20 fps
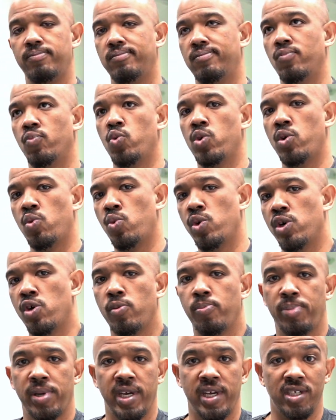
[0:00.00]
real
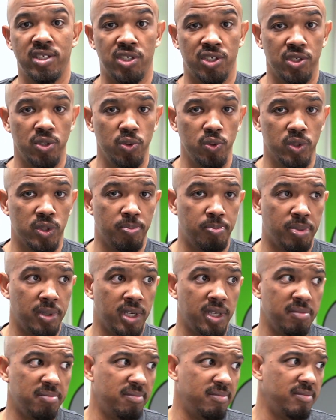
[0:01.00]
world paid shoots,
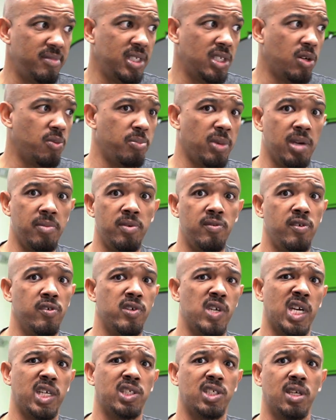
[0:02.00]
but you know, maybe you
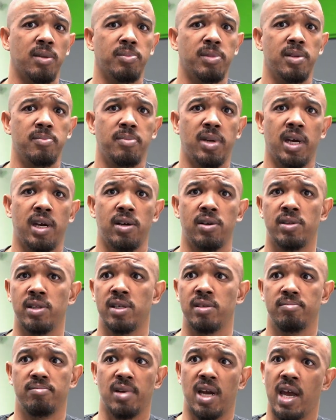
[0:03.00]
got something better
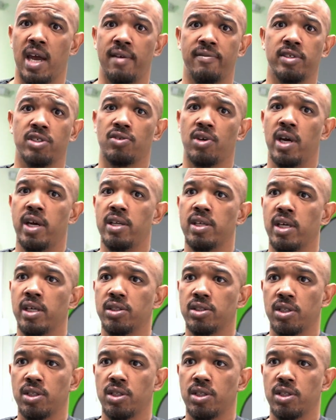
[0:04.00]
that I haven't tried yet.